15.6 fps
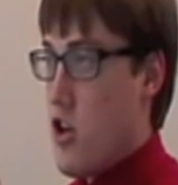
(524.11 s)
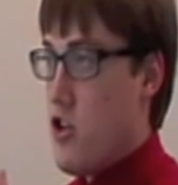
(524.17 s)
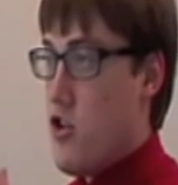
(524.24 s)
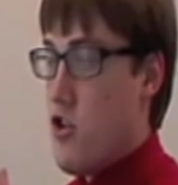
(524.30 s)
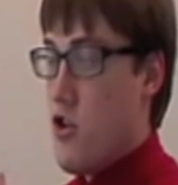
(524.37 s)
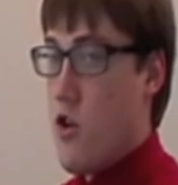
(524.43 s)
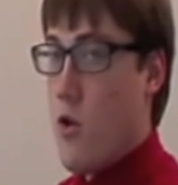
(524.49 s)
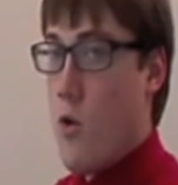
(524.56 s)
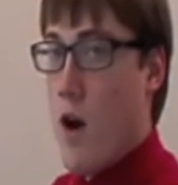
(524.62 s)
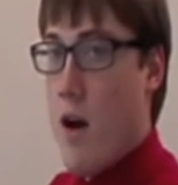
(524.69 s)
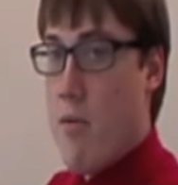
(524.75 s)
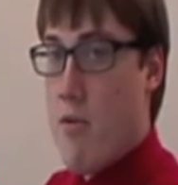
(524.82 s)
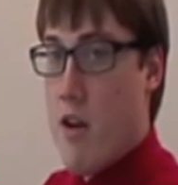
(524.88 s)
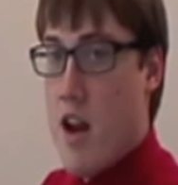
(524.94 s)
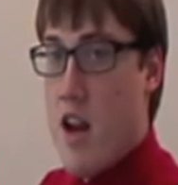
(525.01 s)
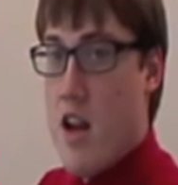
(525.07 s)
to
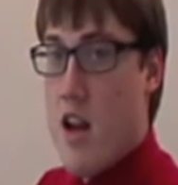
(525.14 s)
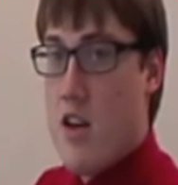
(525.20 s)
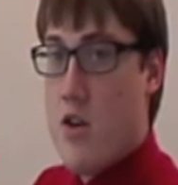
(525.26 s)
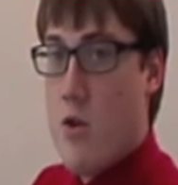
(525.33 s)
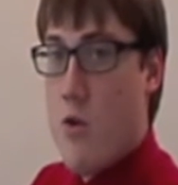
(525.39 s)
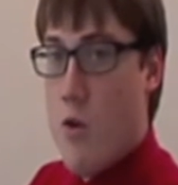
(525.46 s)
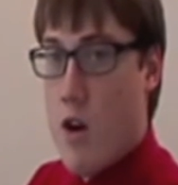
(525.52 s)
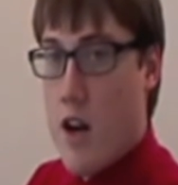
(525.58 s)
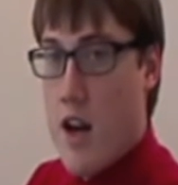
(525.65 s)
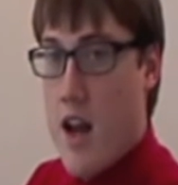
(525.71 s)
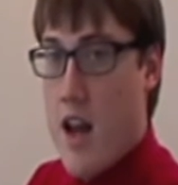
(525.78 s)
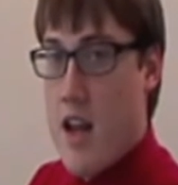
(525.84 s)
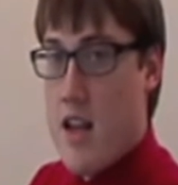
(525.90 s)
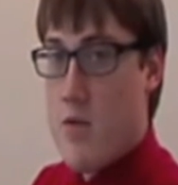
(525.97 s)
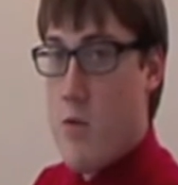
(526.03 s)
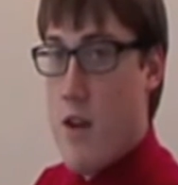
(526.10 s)
cooperate and to
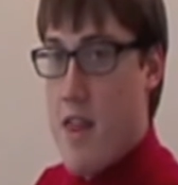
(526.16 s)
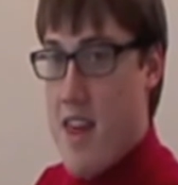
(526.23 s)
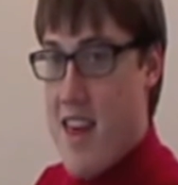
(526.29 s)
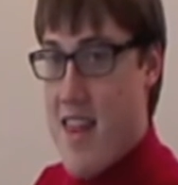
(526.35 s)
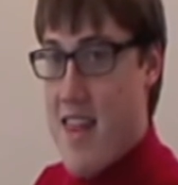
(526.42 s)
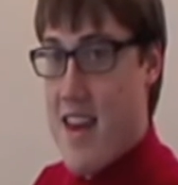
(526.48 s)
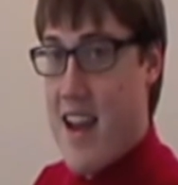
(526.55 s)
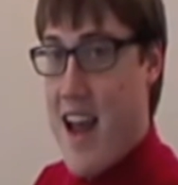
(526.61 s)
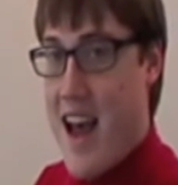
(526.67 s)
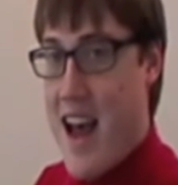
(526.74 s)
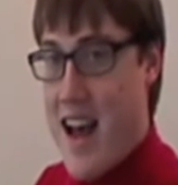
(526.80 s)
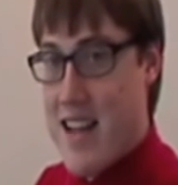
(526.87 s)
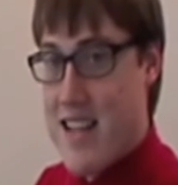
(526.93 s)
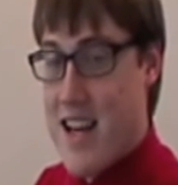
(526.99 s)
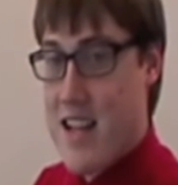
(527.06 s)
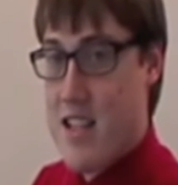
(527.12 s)
organize within the
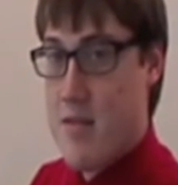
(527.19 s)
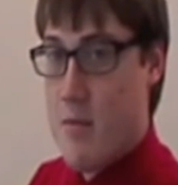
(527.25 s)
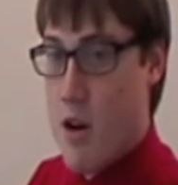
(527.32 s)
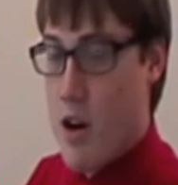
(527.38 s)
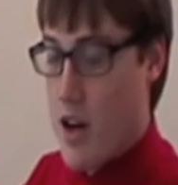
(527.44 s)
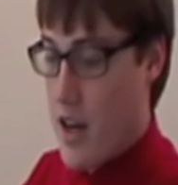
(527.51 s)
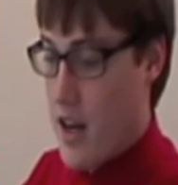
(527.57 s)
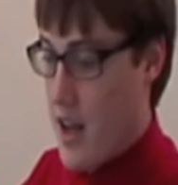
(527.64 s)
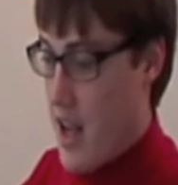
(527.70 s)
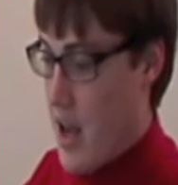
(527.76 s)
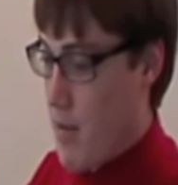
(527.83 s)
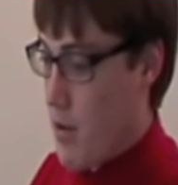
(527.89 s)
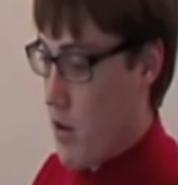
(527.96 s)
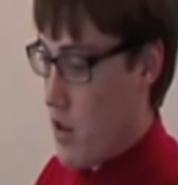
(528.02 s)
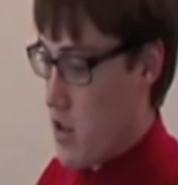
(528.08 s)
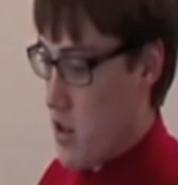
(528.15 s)
context of market
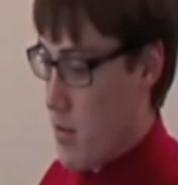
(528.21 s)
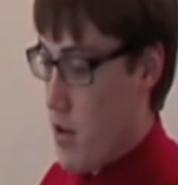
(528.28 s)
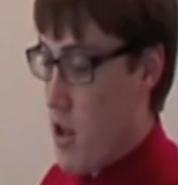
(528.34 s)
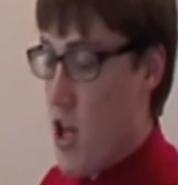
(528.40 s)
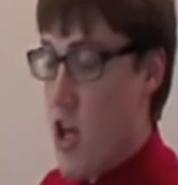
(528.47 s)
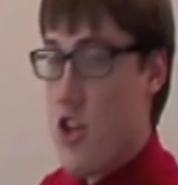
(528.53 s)
capitalism.